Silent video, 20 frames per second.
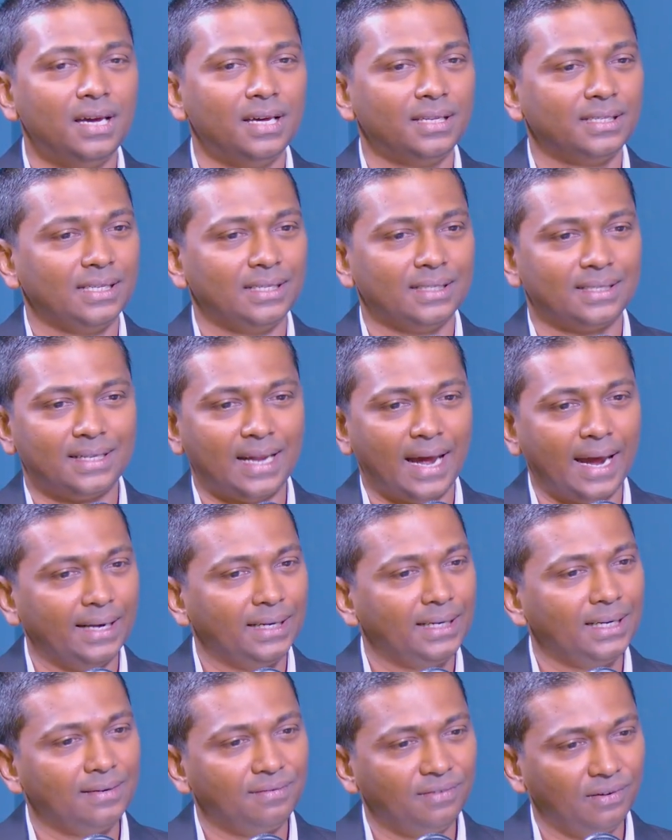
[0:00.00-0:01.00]
Since
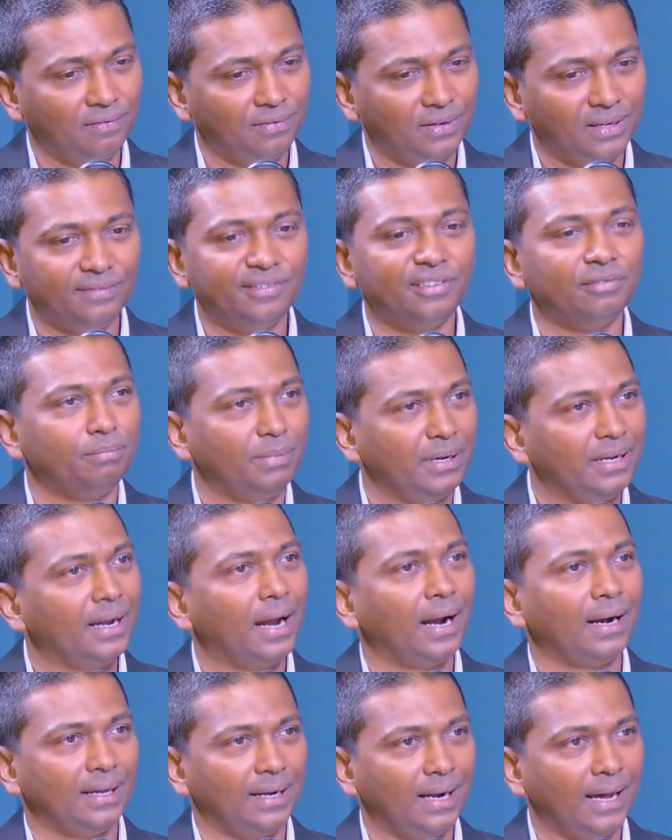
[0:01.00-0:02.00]
1950, we've been
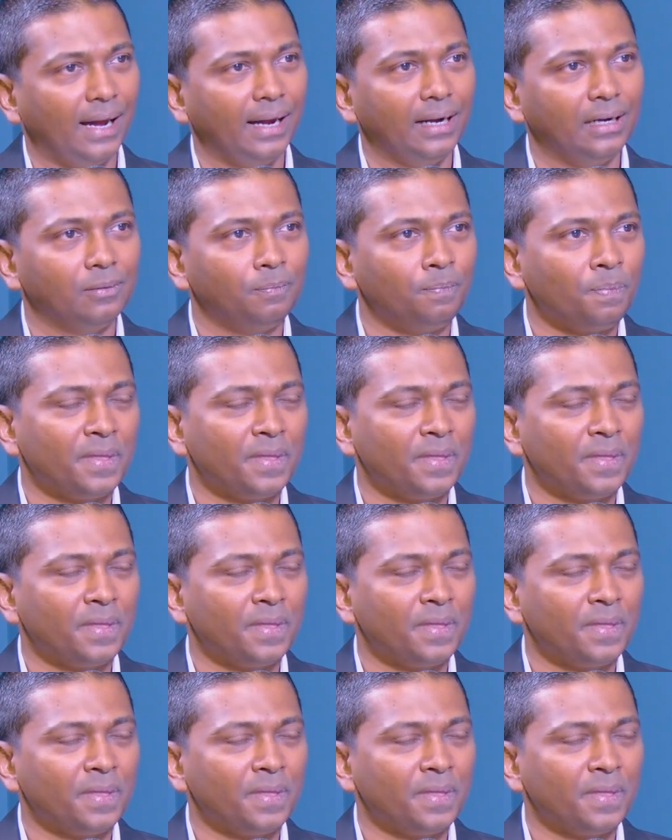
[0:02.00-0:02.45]
non-aligned.